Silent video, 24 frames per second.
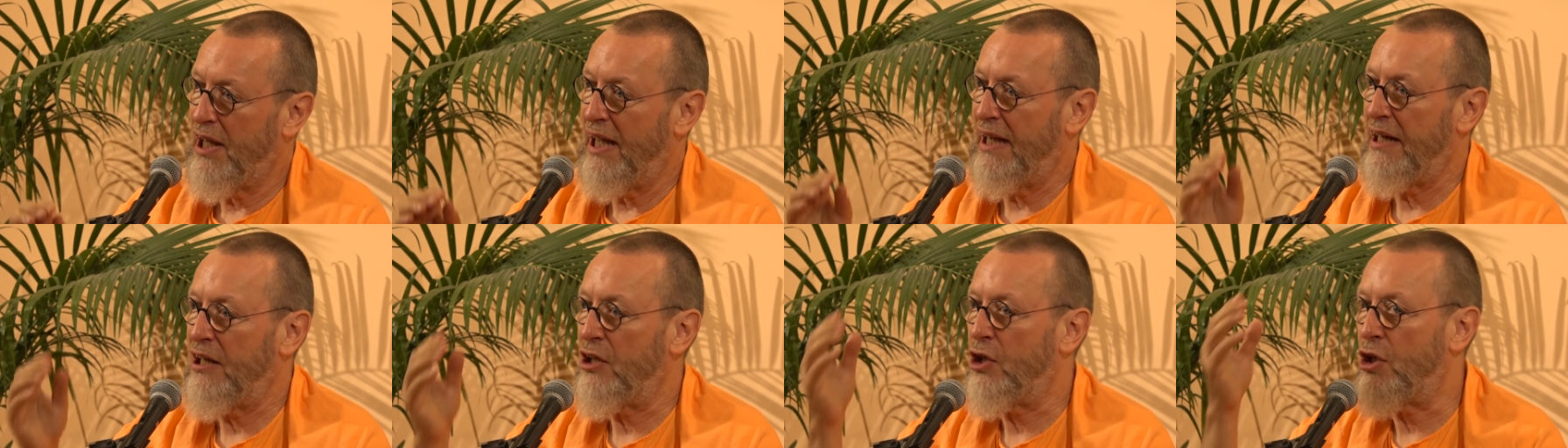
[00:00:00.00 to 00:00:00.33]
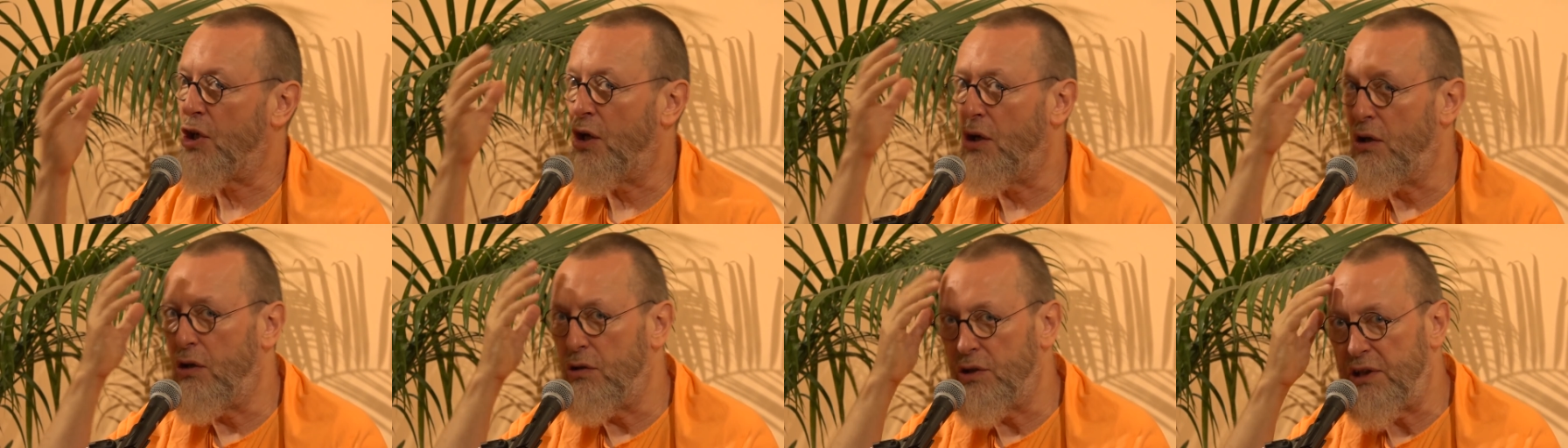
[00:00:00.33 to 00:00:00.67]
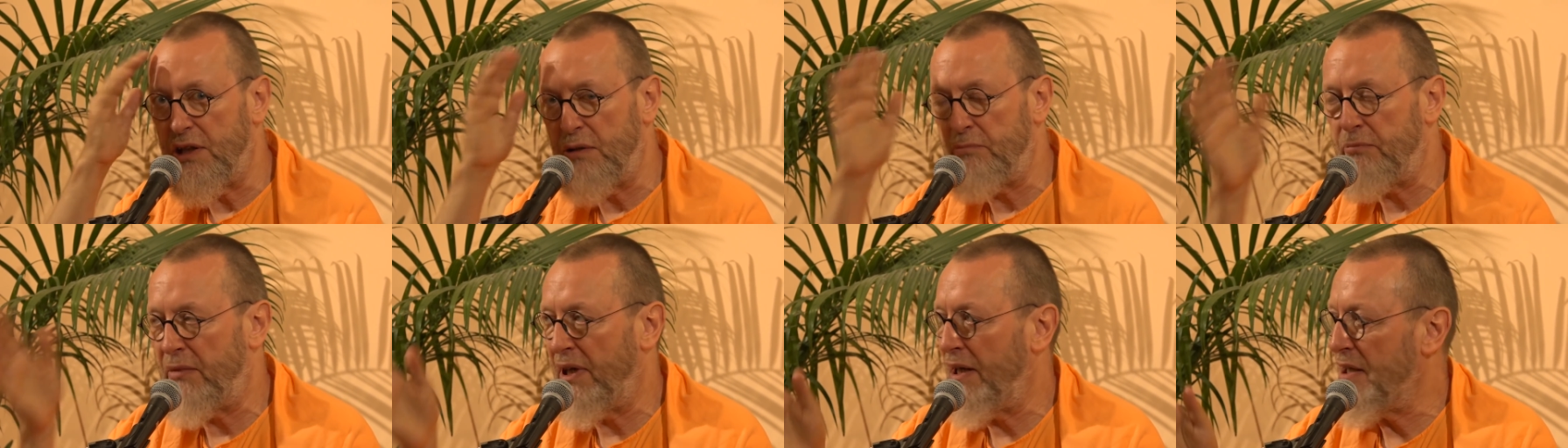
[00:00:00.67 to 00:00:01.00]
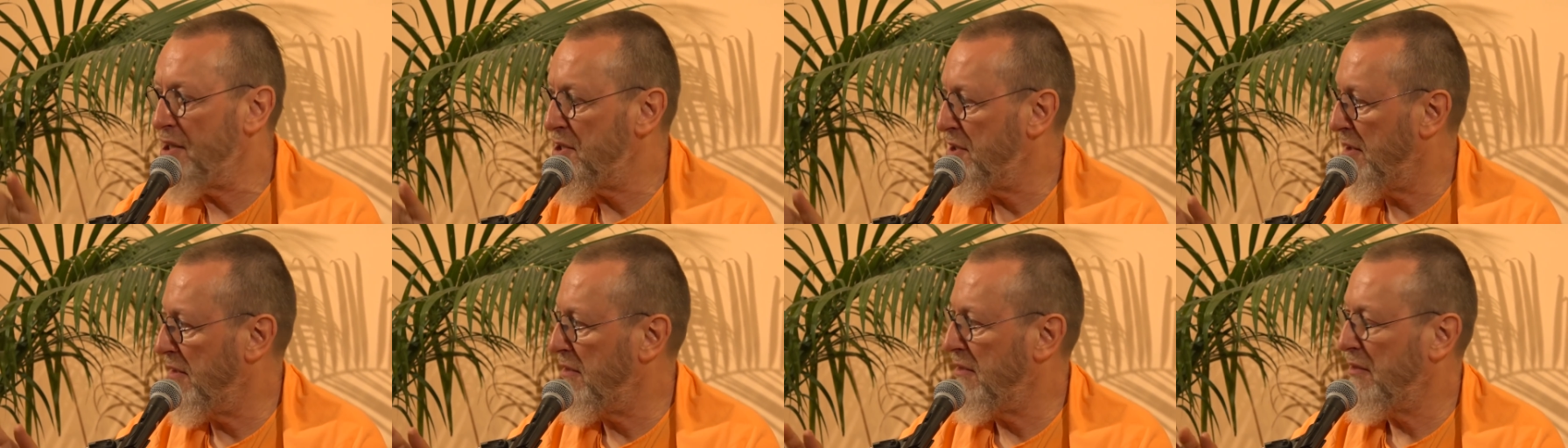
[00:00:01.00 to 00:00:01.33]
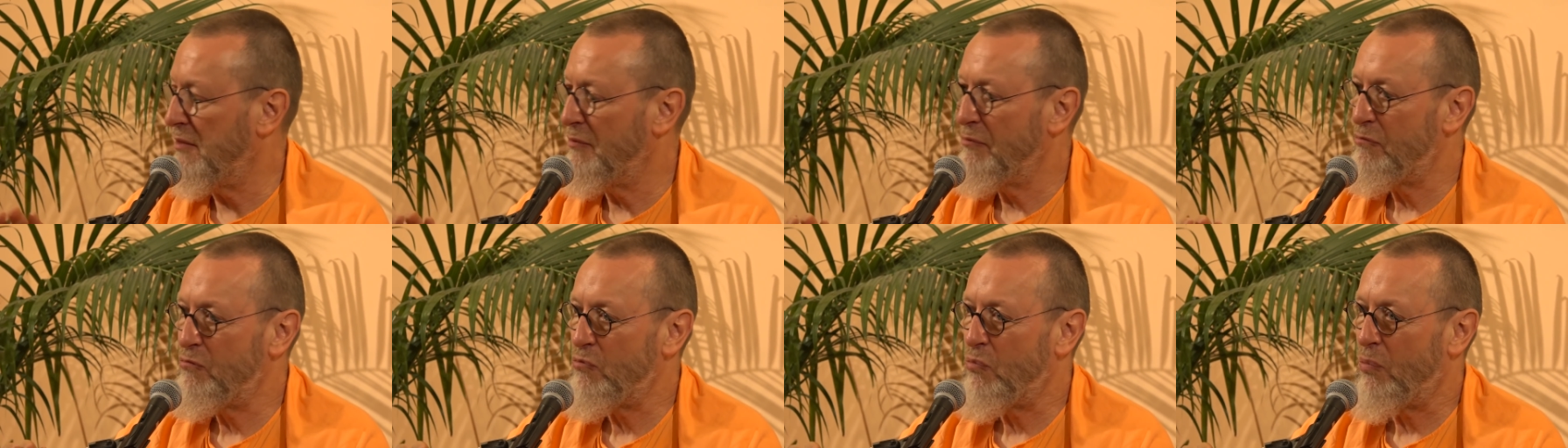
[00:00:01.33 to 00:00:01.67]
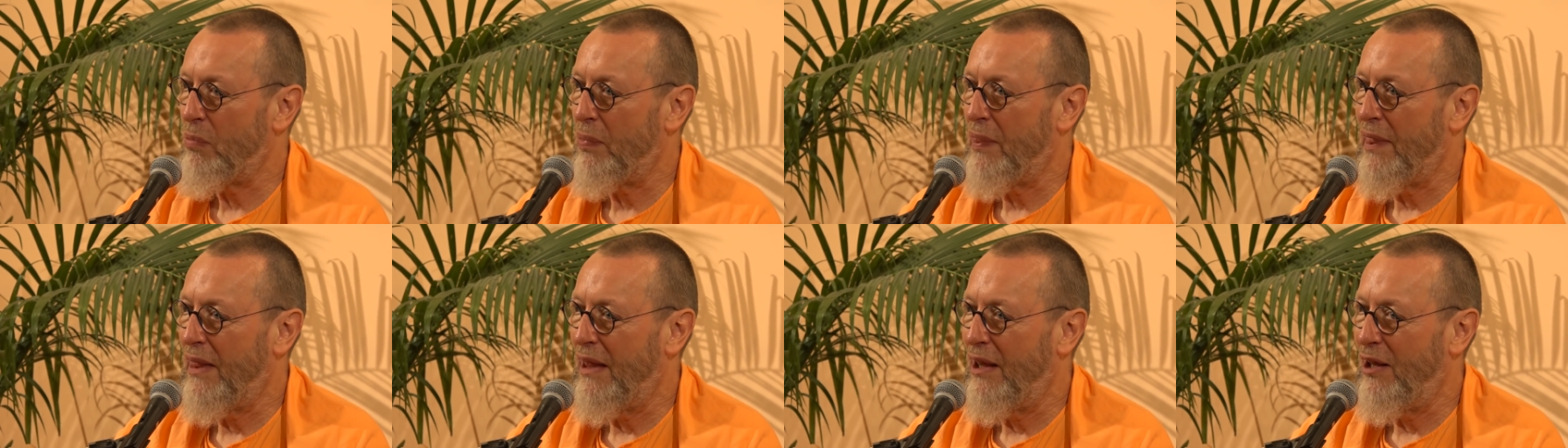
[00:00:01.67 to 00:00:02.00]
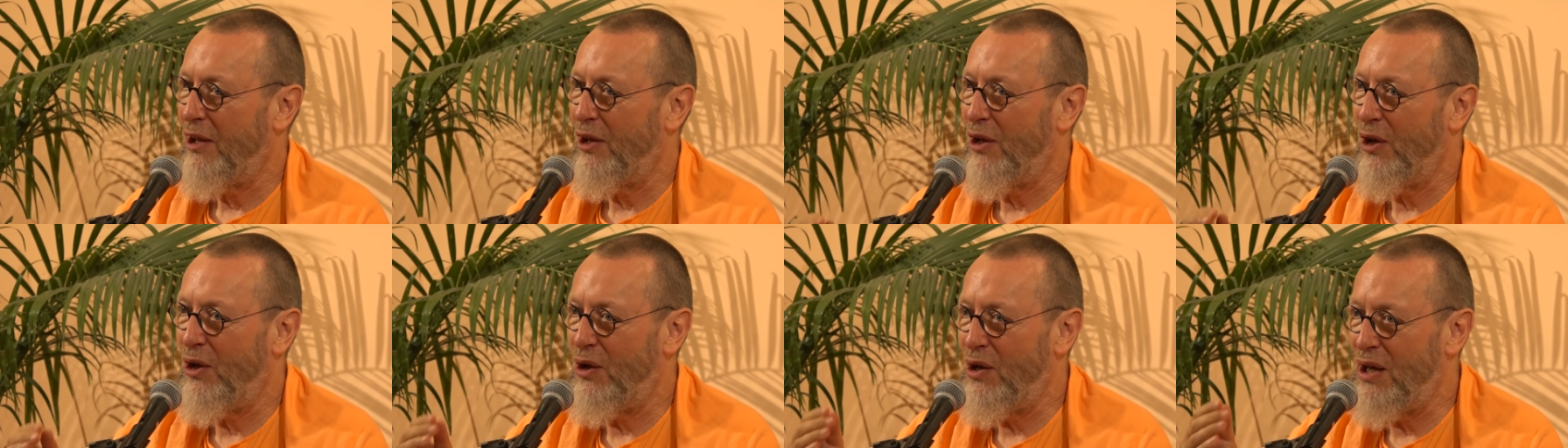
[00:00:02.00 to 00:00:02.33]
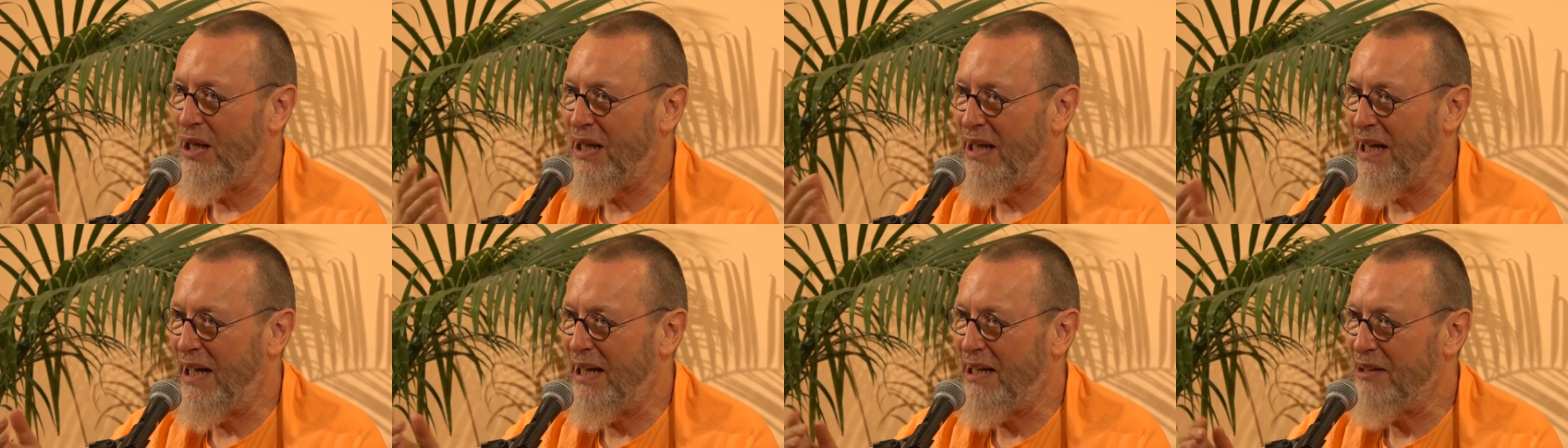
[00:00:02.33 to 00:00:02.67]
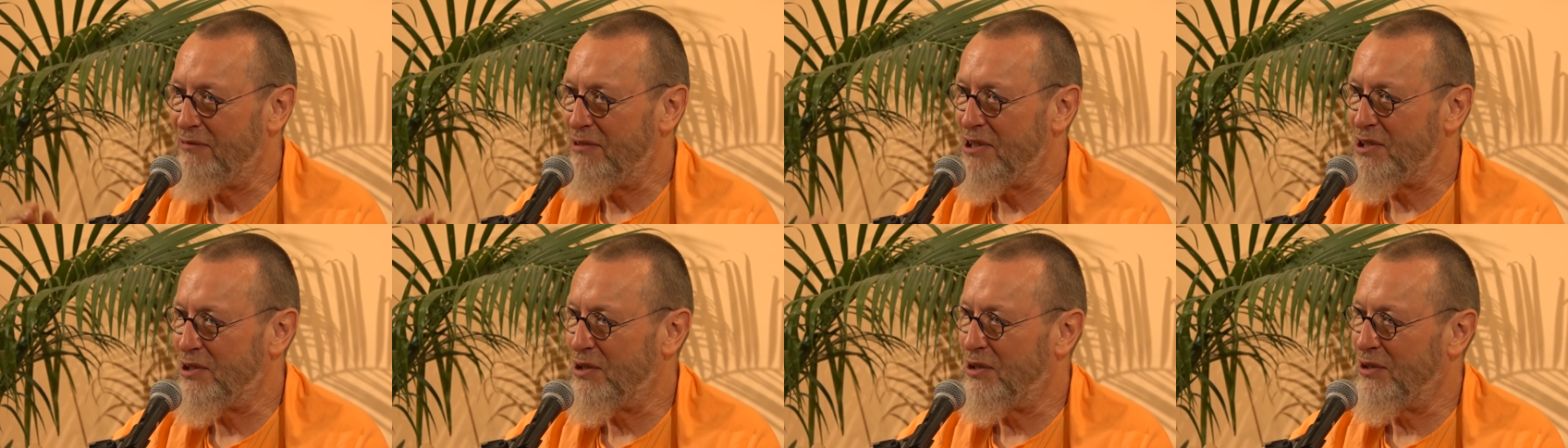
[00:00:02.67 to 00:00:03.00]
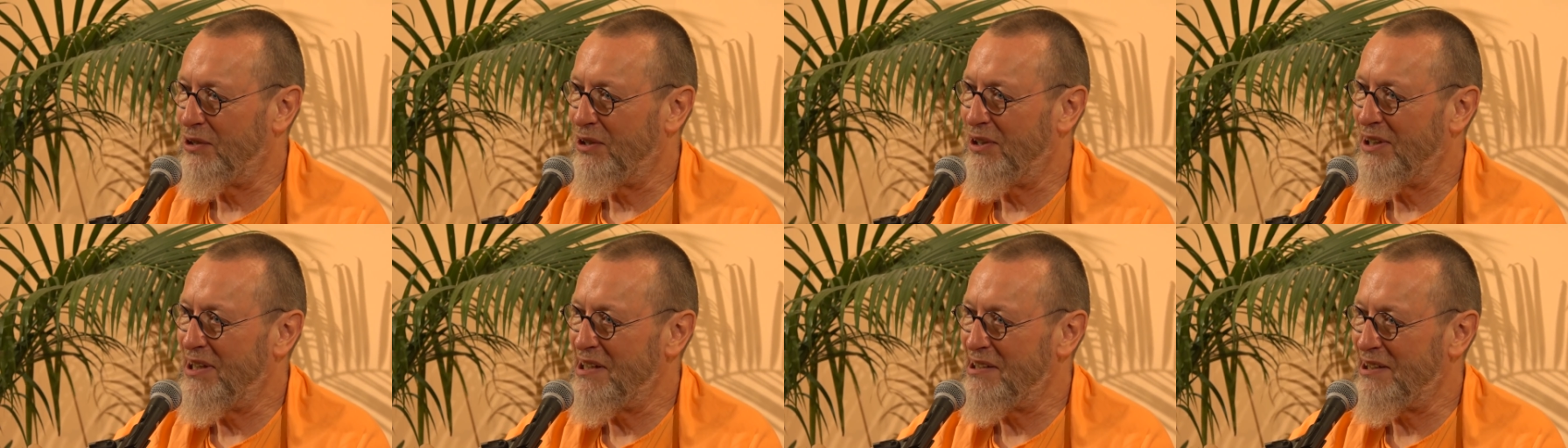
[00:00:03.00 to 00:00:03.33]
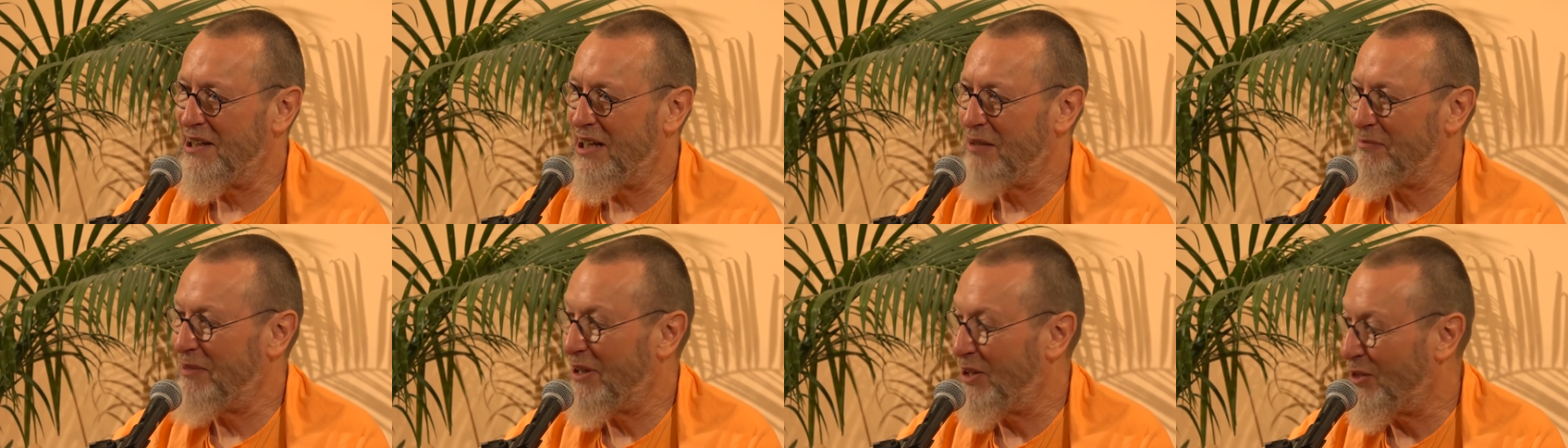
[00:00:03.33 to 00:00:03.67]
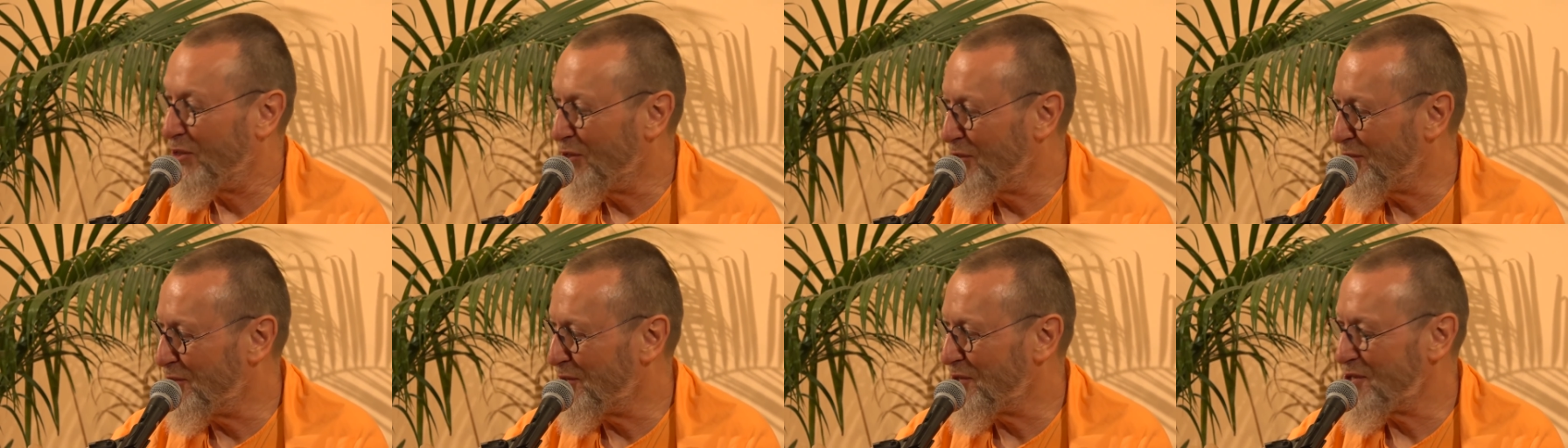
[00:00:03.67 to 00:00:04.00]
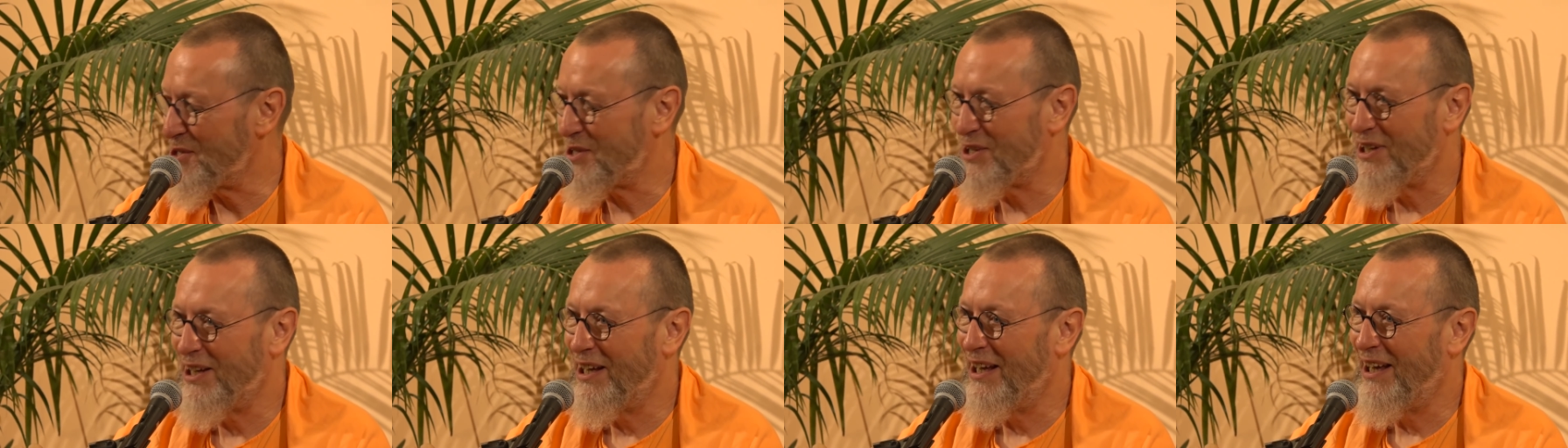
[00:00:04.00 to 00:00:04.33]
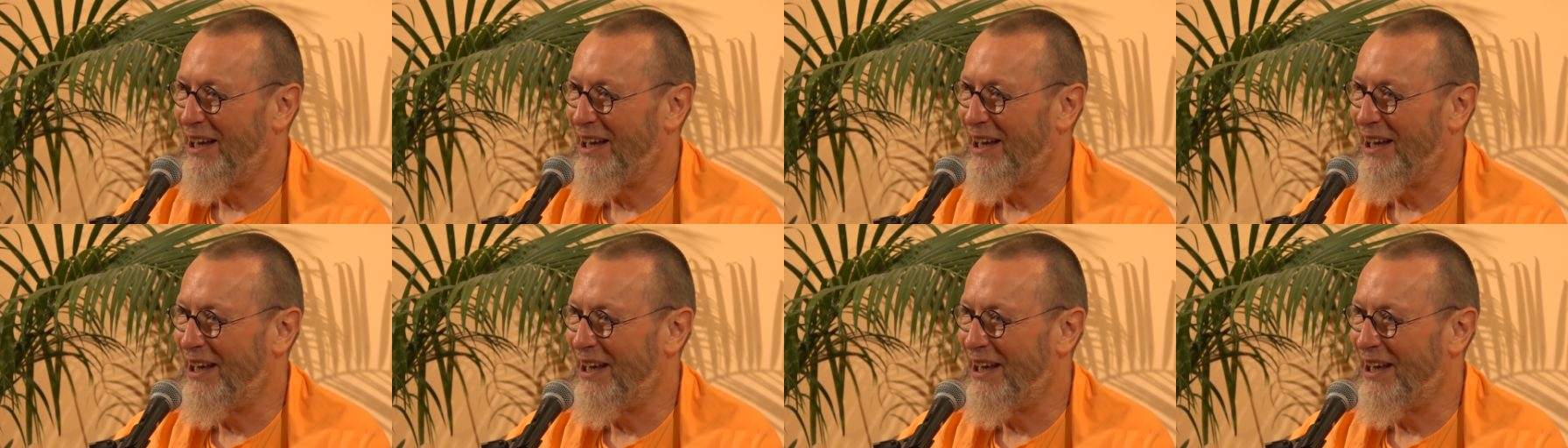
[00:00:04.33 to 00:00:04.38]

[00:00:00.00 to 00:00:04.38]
I can't imagine a life without a desire because